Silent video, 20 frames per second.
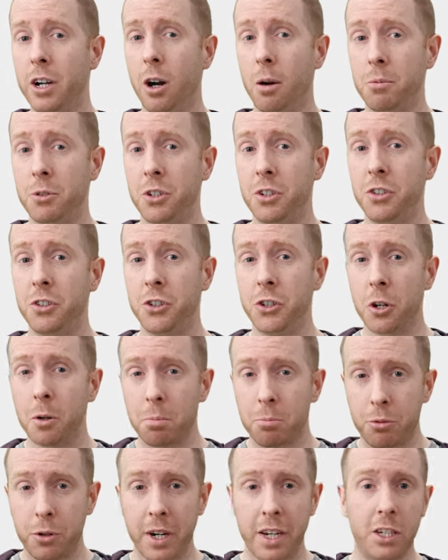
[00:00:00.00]
options, you're
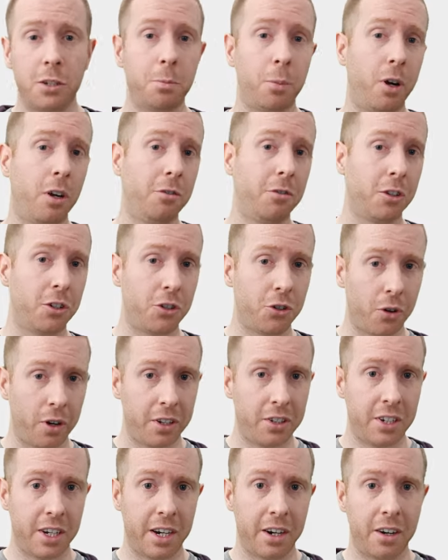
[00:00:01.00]
pretty spoiled for
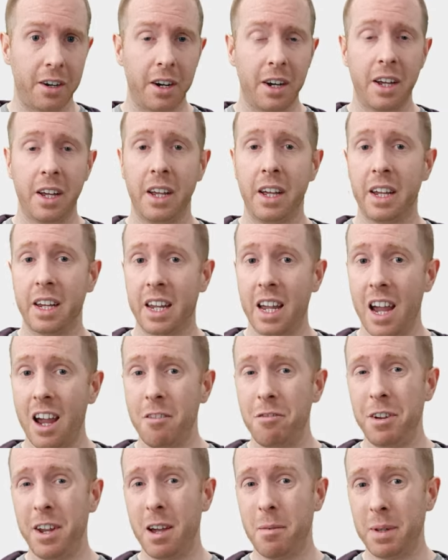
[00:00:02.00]
choice here. K
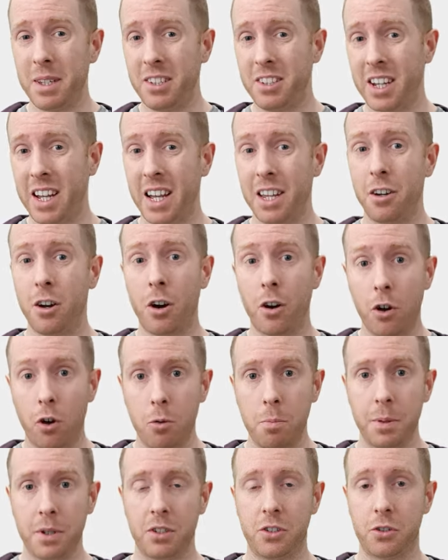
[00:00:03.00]
V M and Xen are
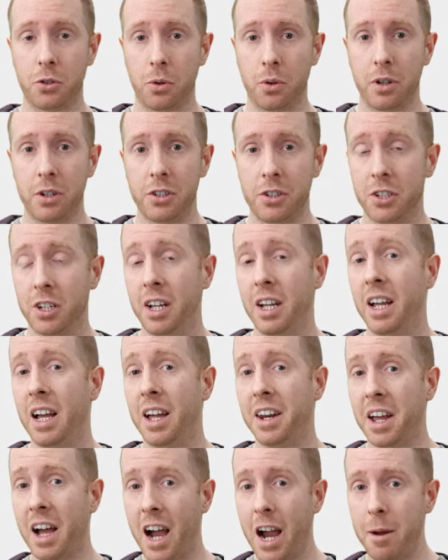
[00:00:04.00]
open source,
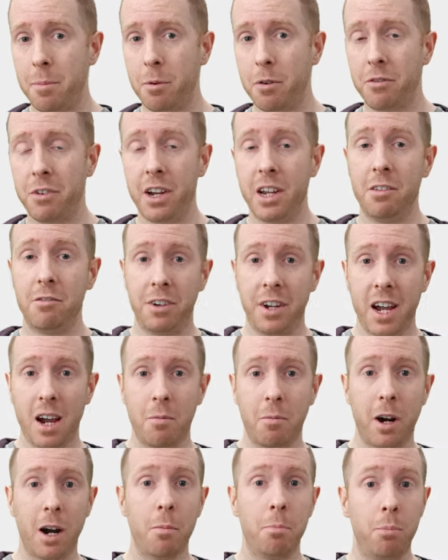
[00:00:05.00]
and Hyper-V and
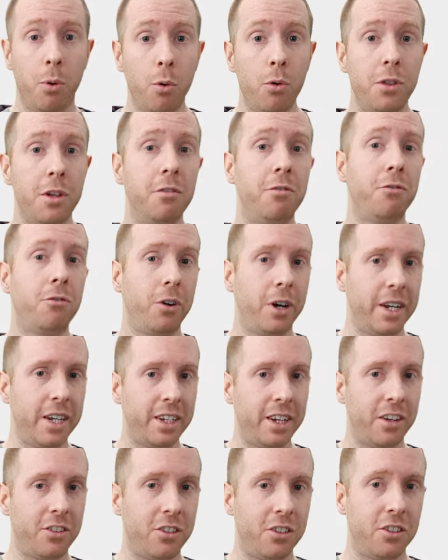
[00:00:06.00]
VMware both have free
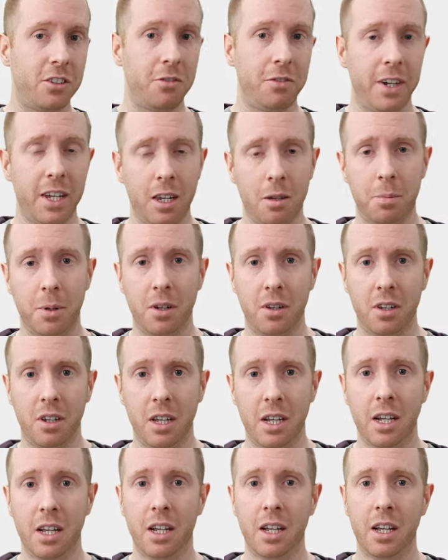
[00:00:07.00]
editions available.
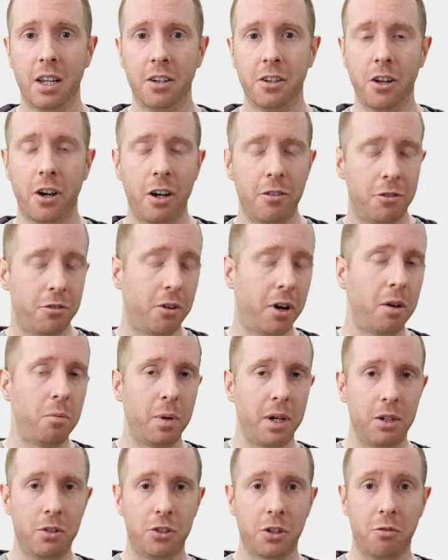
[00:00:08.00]
Now, if you're running
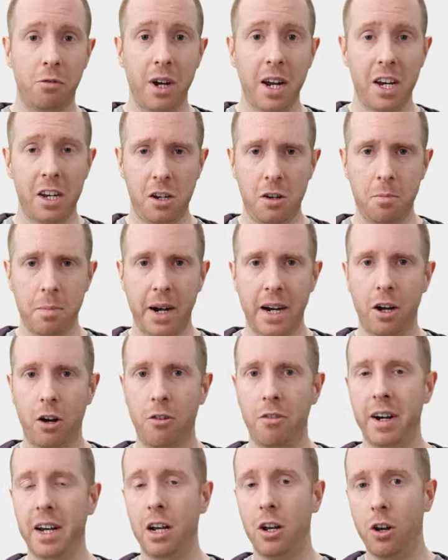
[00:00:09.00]
Windows already, you might
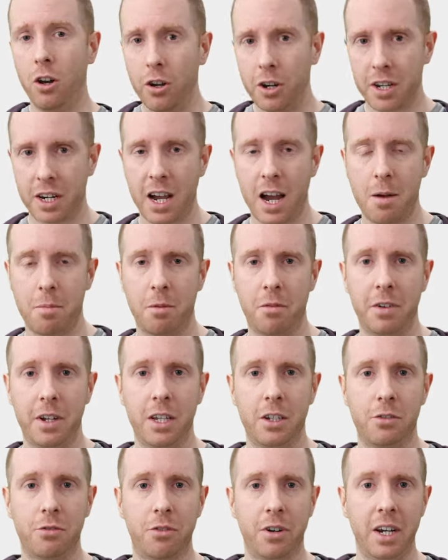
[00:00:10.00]
already look at Hyper-V
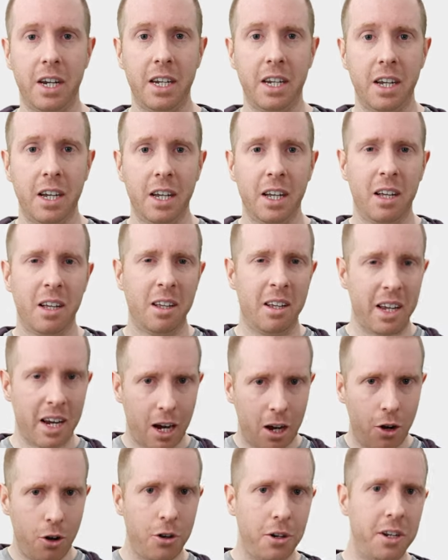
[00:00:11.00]
as free.
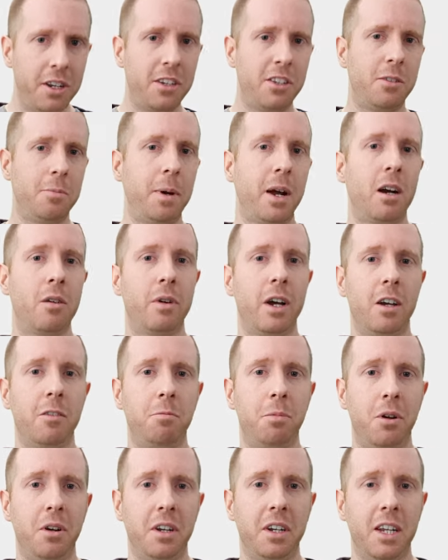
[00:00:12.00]
Included is a better way
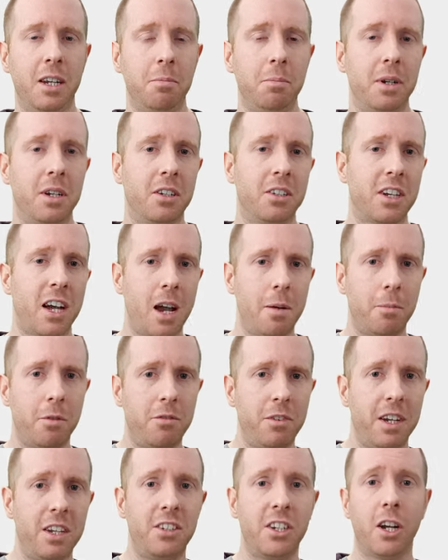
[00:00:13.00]
of putting it because
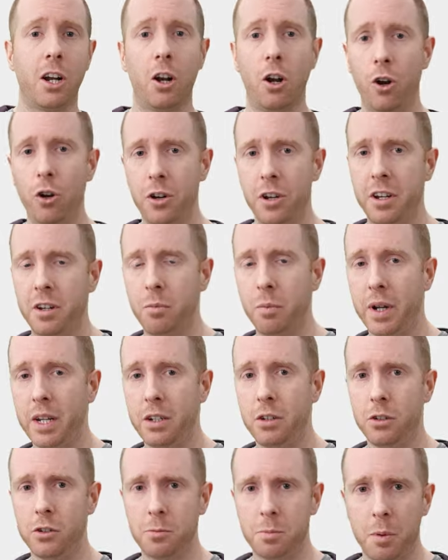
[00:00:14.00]
Hyper-V is included in
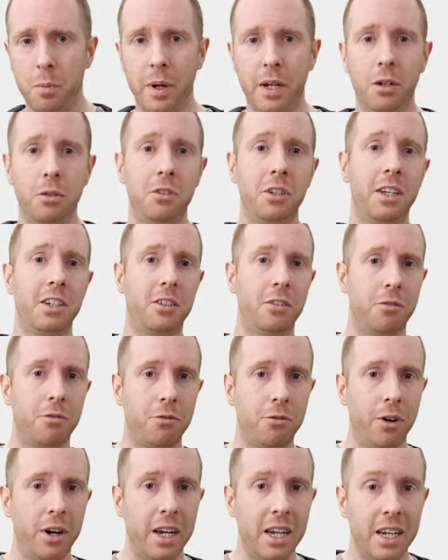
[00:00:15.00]
Windows, but Windows isn't
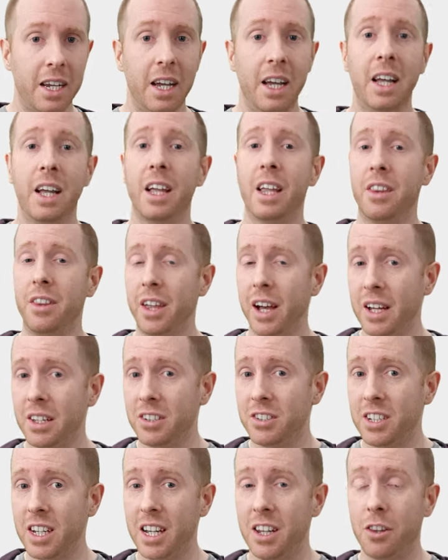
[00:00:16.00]
free.
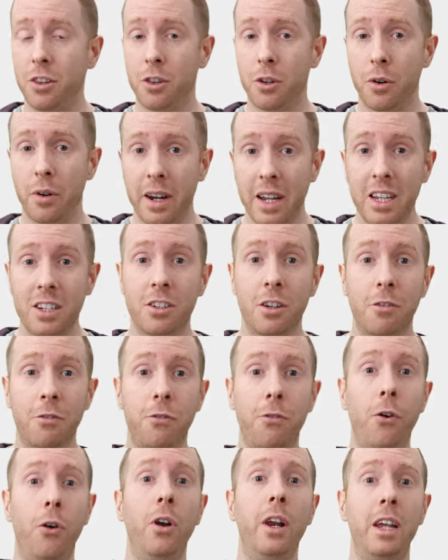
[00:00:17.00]
That said, there is a
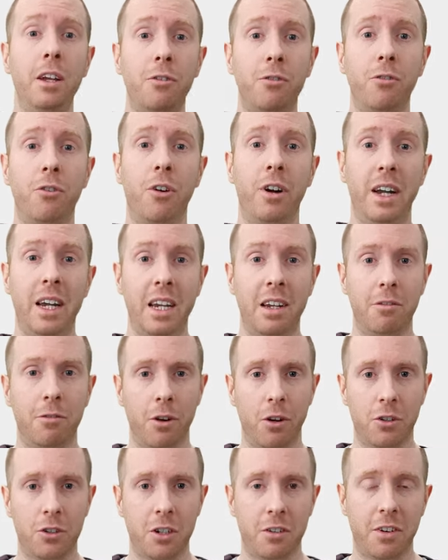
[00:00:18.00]
fully free
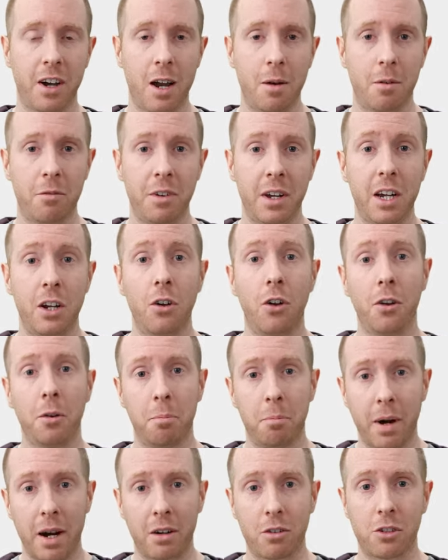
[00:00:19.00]
version of Hyper-V
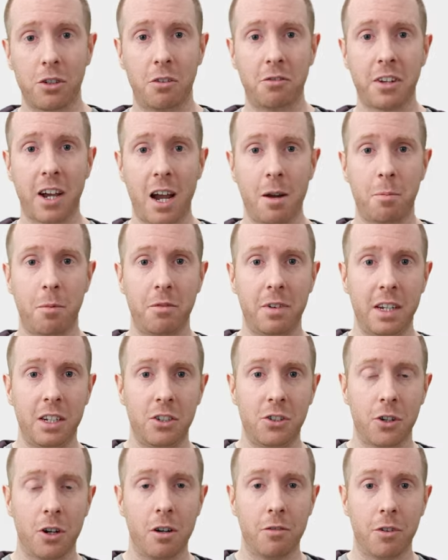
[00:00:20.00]
called Microsoft Hyper-V
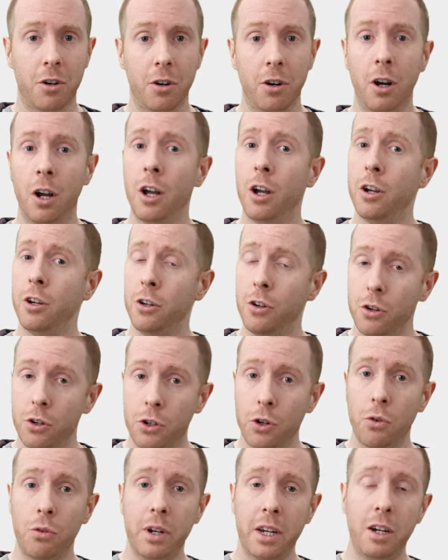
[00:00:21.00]
Server. You
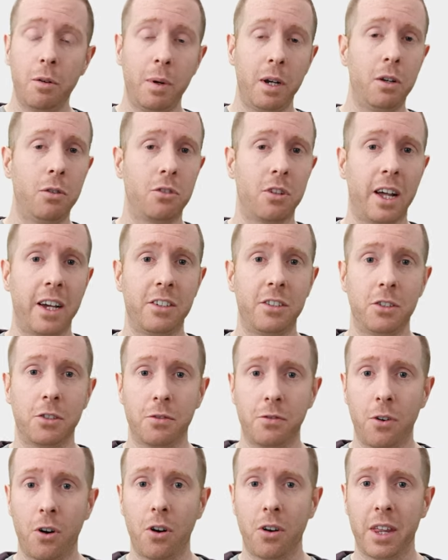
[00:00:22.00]
don't need a Windows license
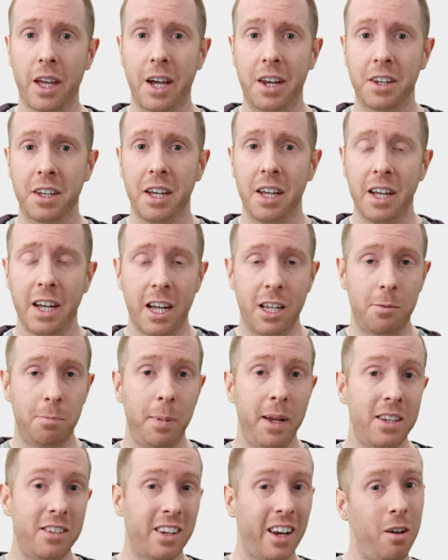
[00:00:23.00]
for that. It's
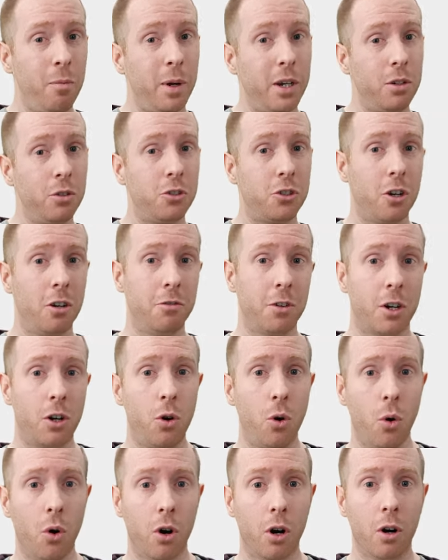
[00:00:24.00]
basically Windows Server
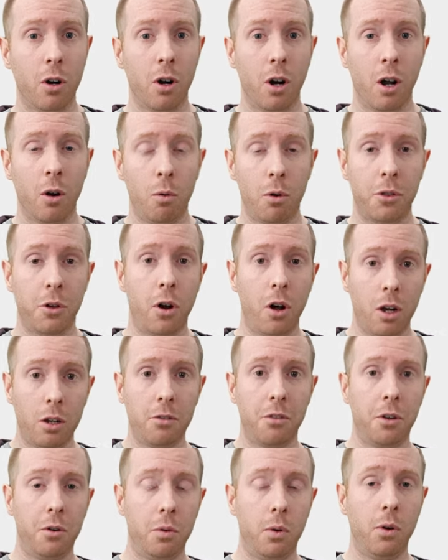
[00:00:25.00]
Core with all
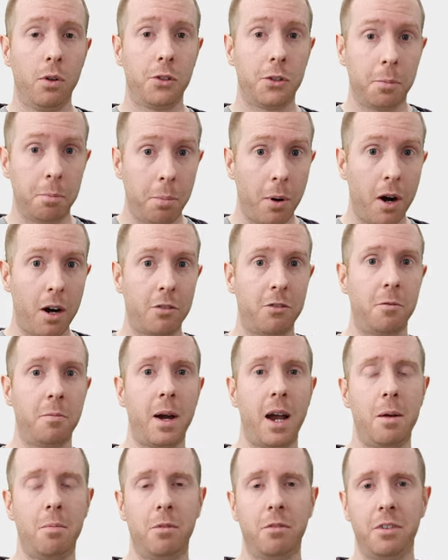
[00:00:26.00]
of the roles apart from
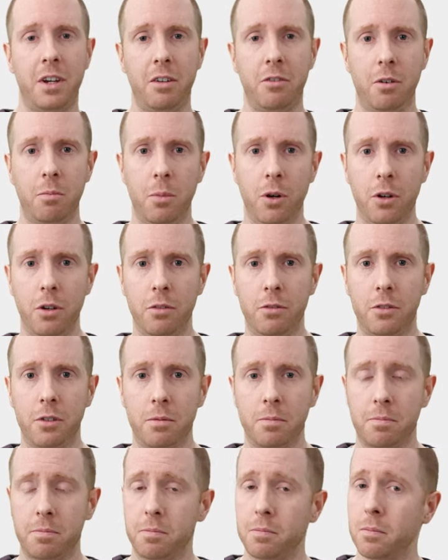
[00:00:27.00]
Hyper-V removed.
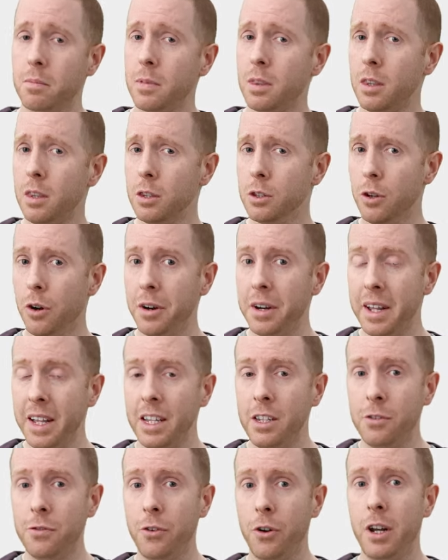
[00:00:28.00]
Now, it
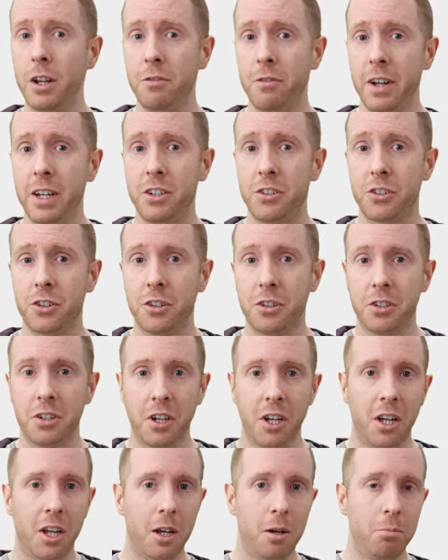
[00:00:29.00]
is fully featured,
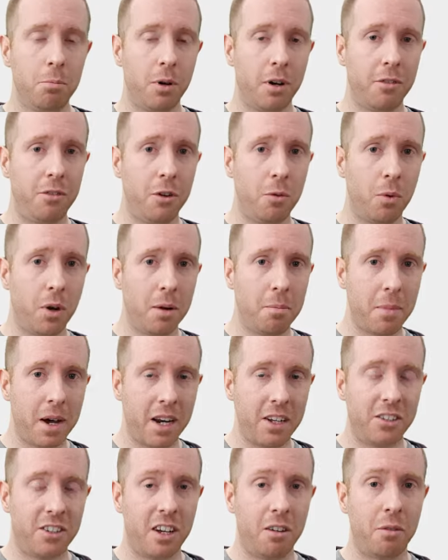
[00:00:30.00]
but if you want to
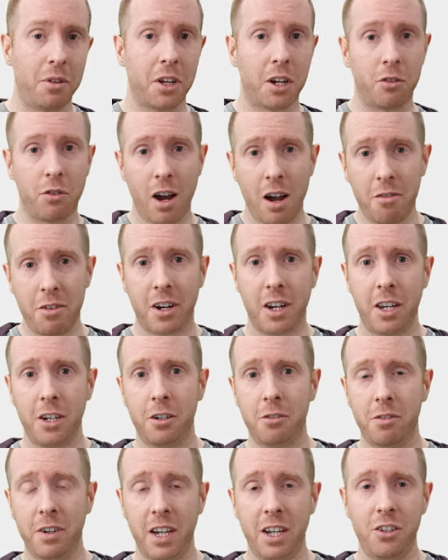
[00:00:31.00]
manage that with a graphical
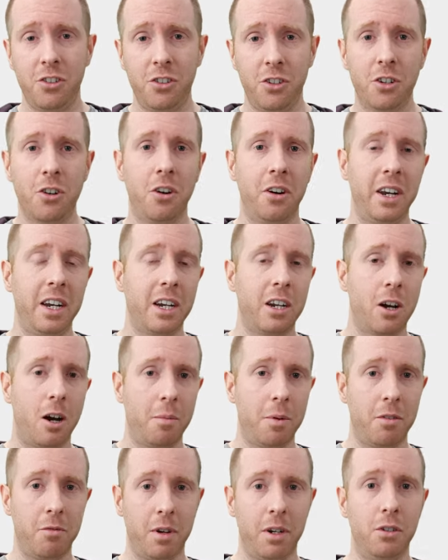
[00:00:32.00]
interface, you're going to need a
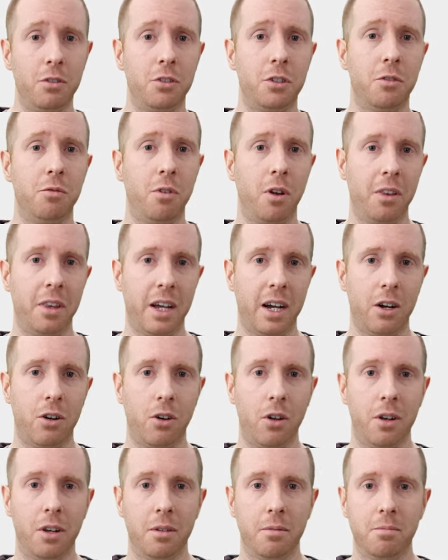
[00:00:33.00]
copy of Windows to run that
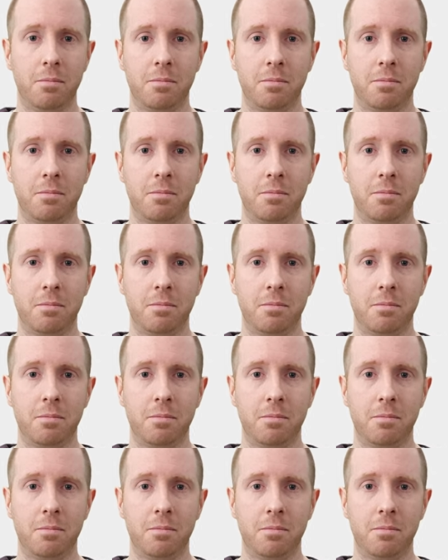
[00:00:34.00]
on.